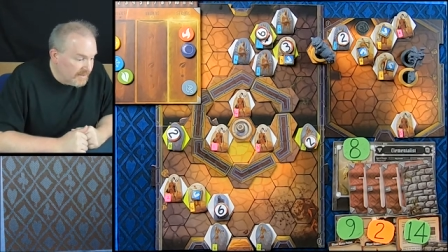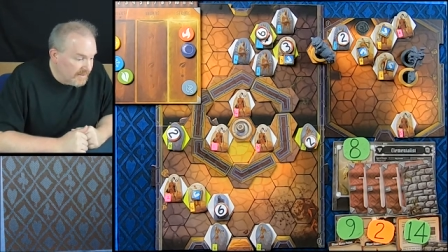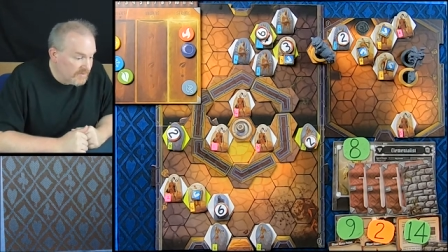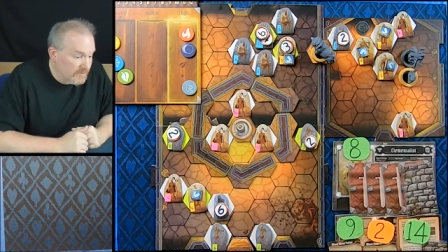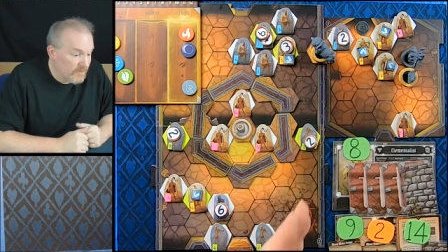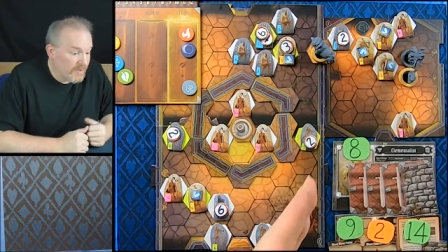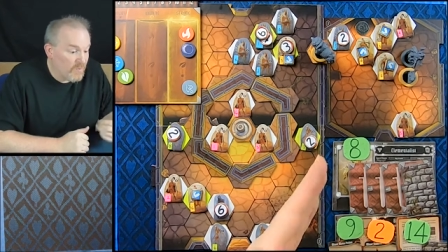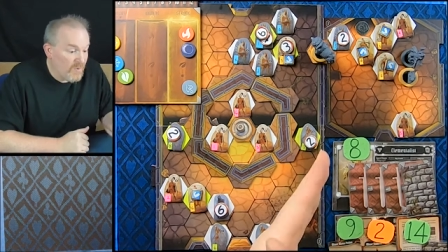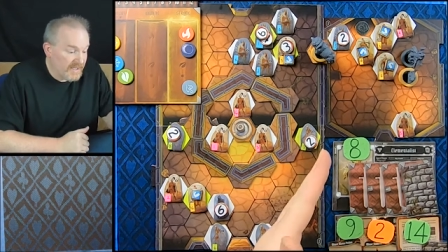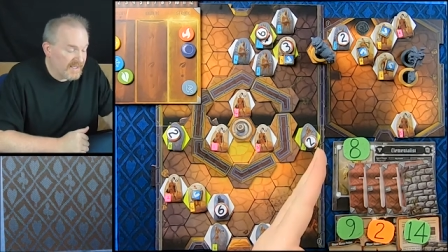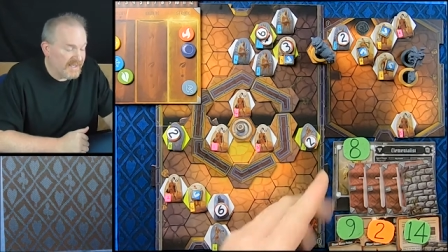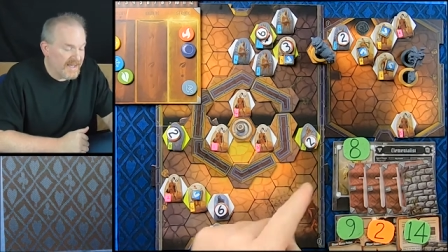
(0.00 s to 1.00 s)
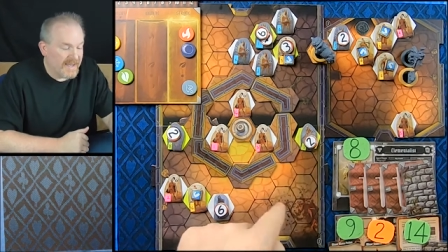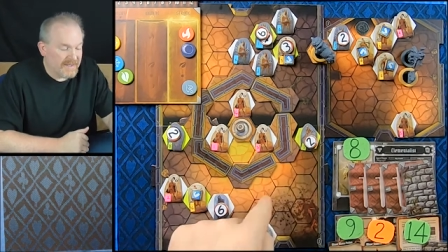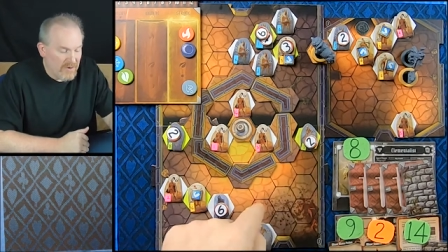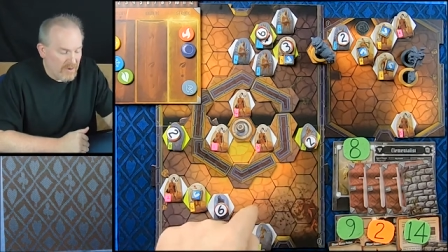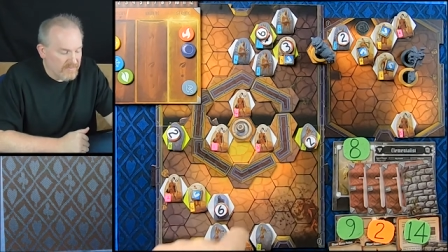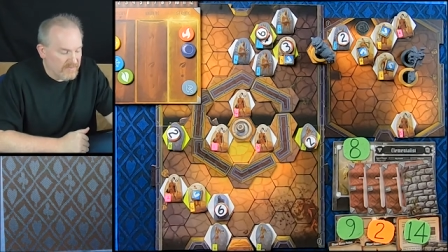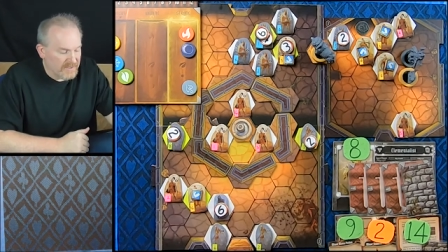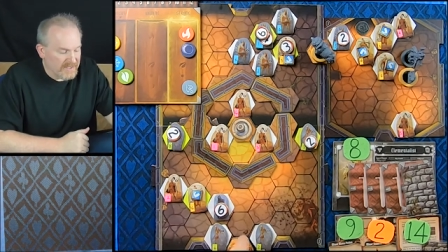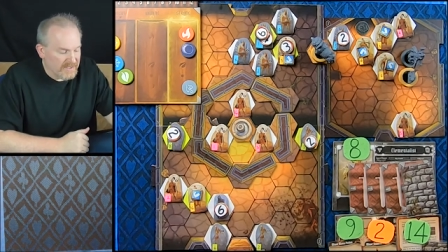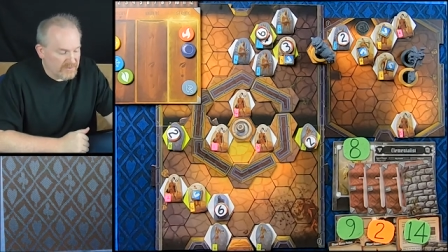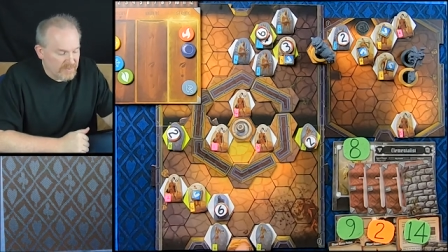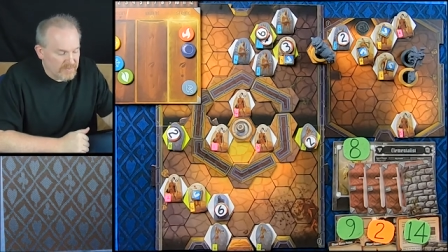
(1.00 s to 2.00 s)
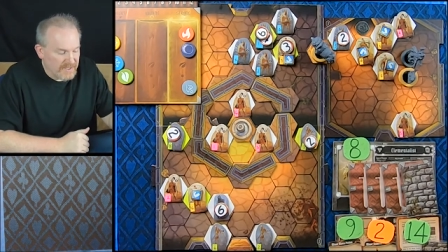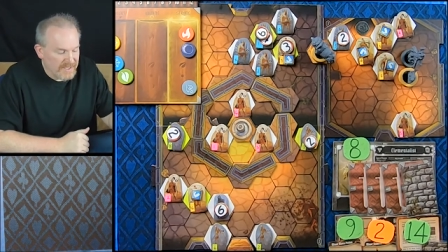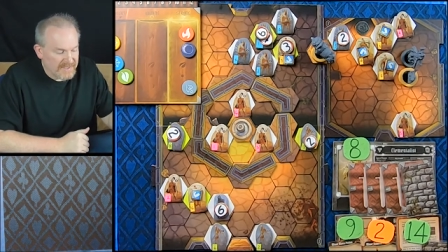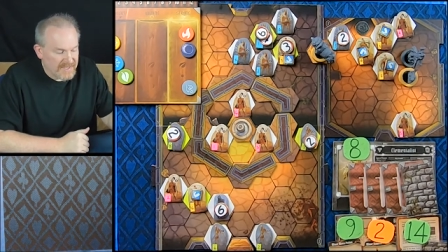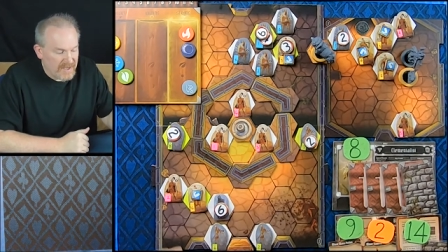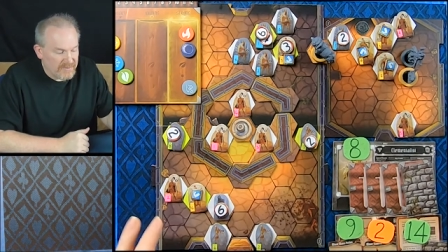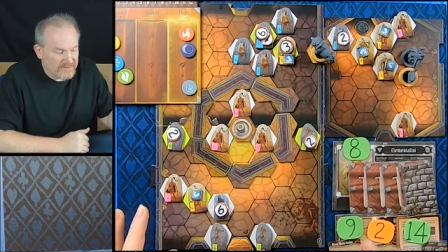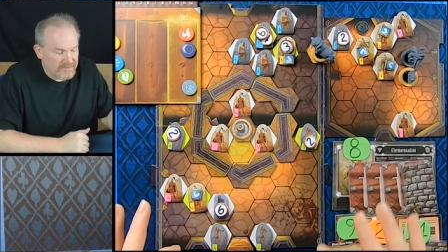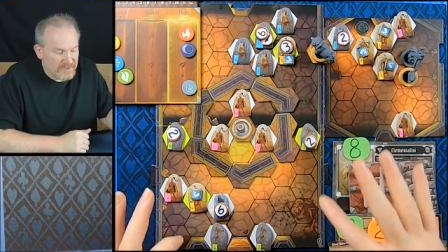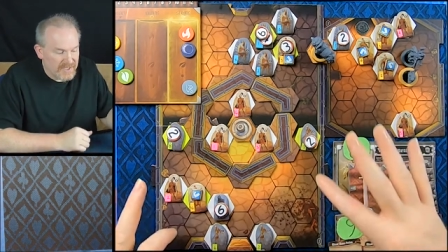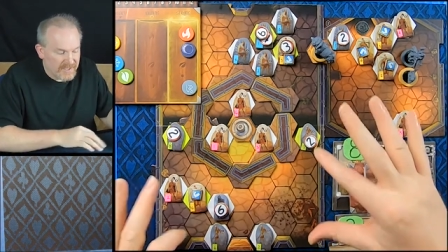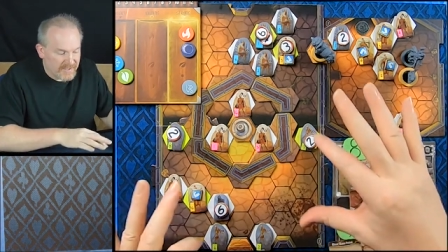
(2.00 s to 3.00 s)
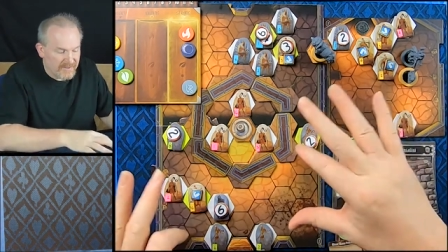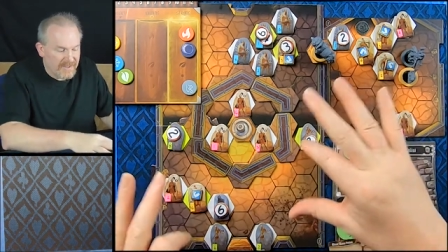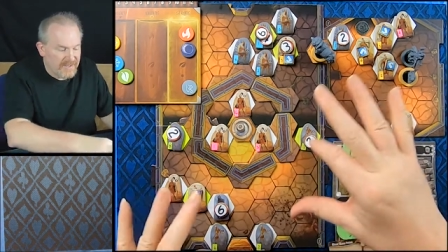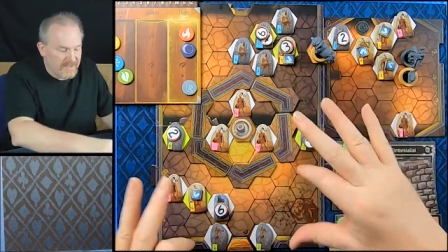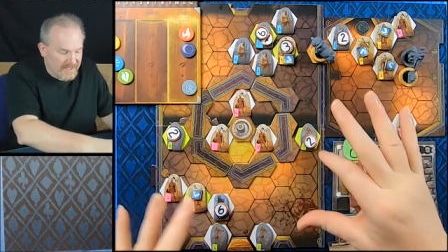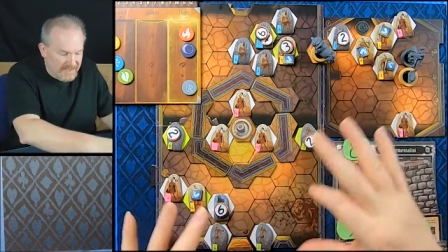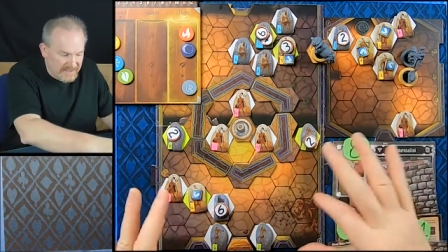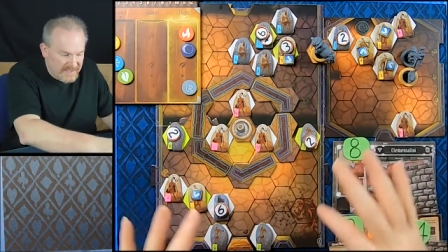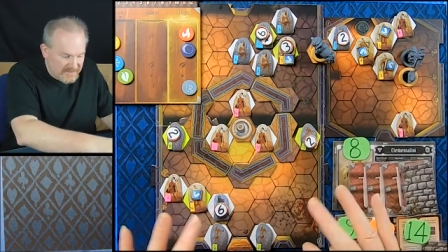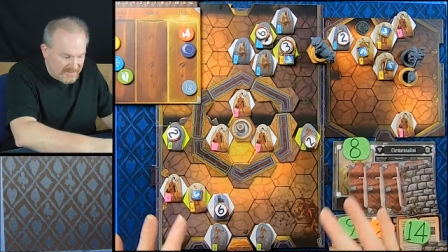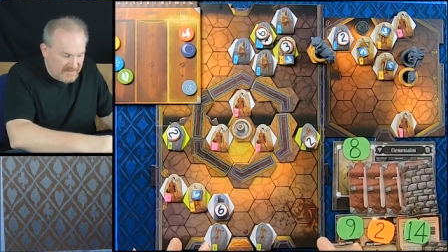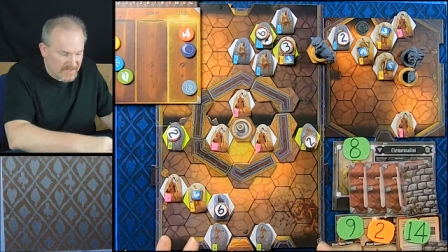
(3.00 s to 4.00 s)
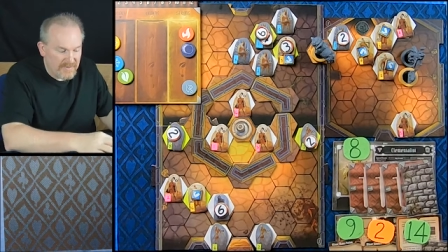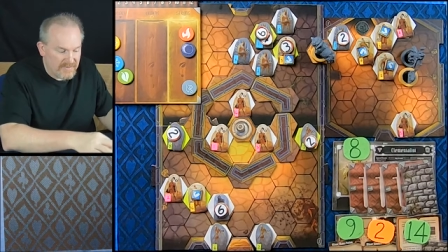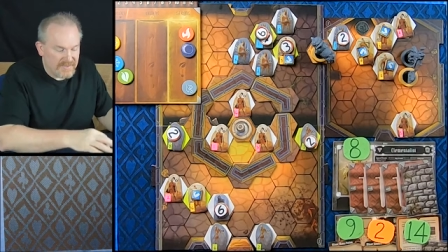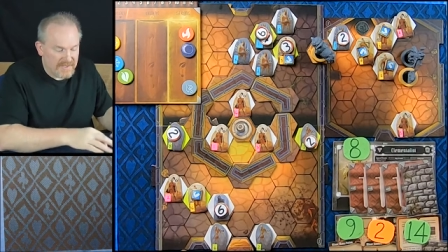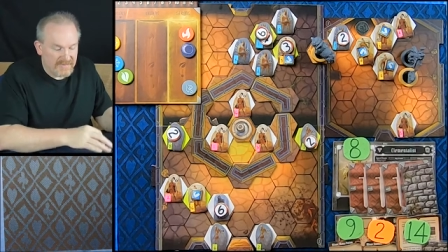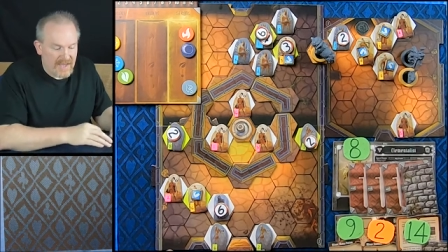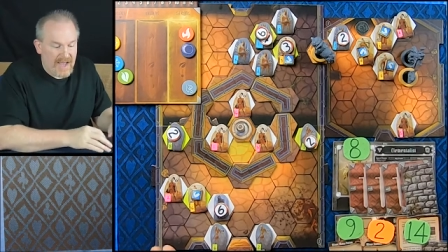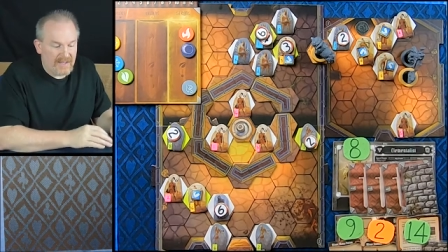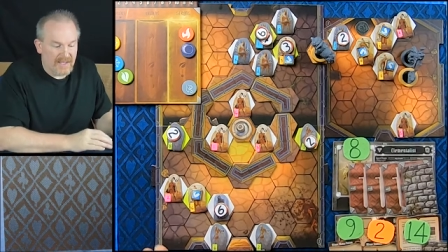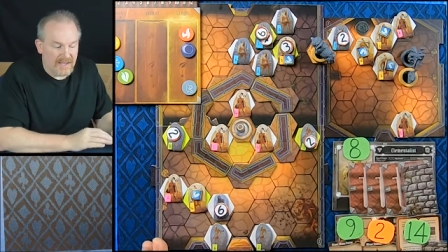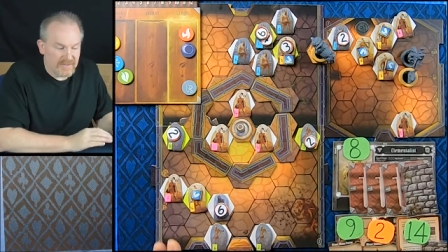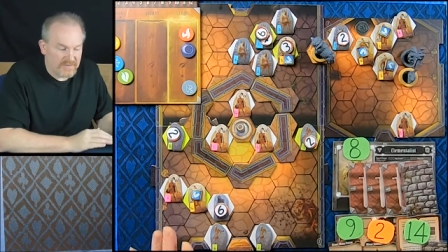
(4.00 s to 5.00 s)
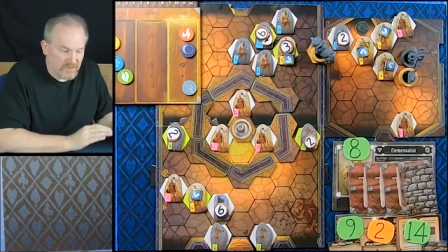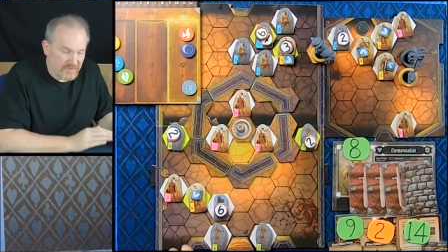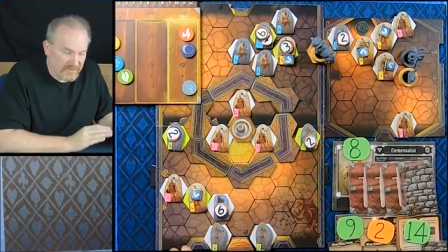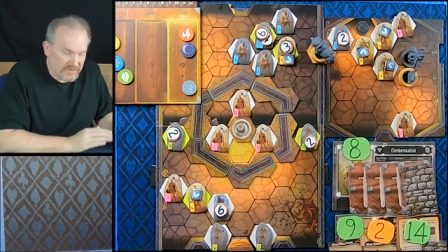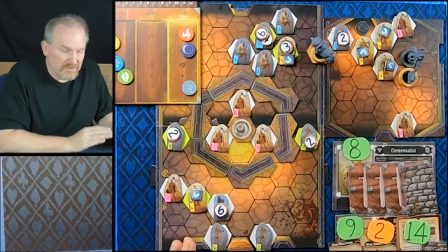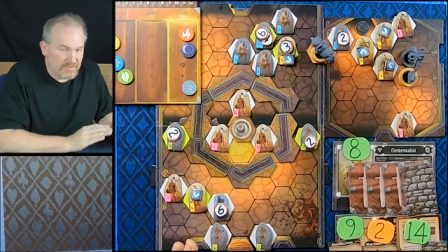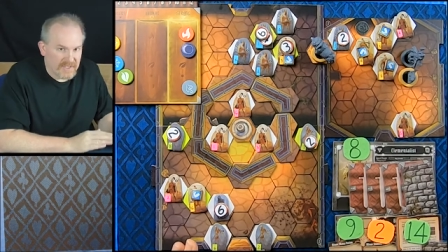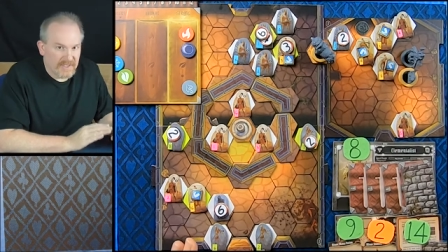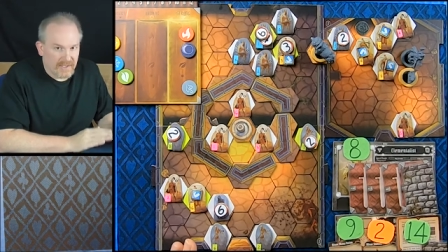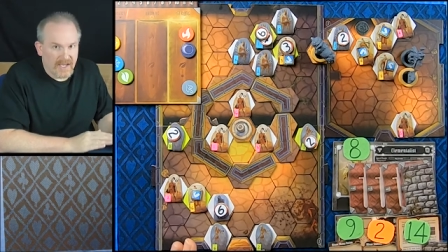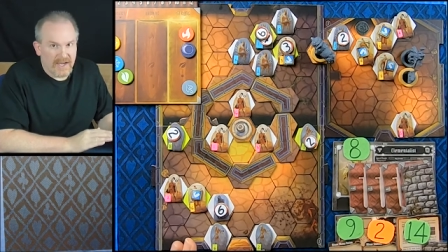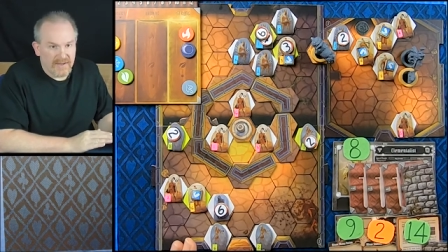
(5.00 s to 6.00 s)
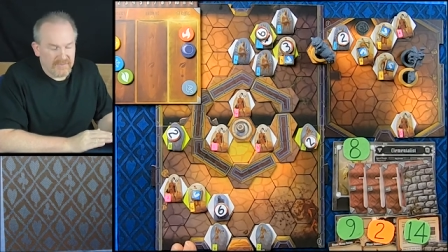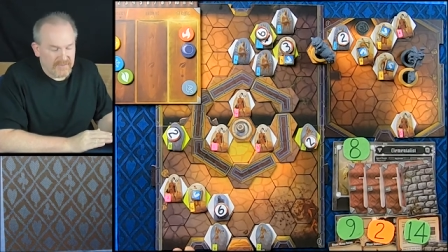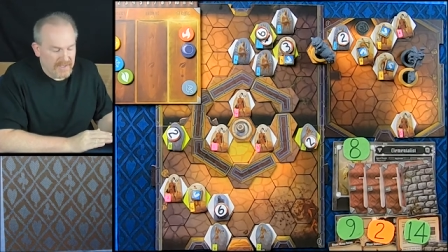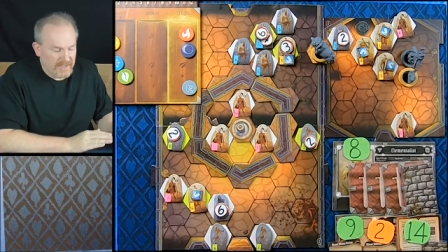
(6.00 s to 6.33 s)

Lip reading: so what I want to get, hopefully, is when we get down through here, at least some of these allies will still be alive.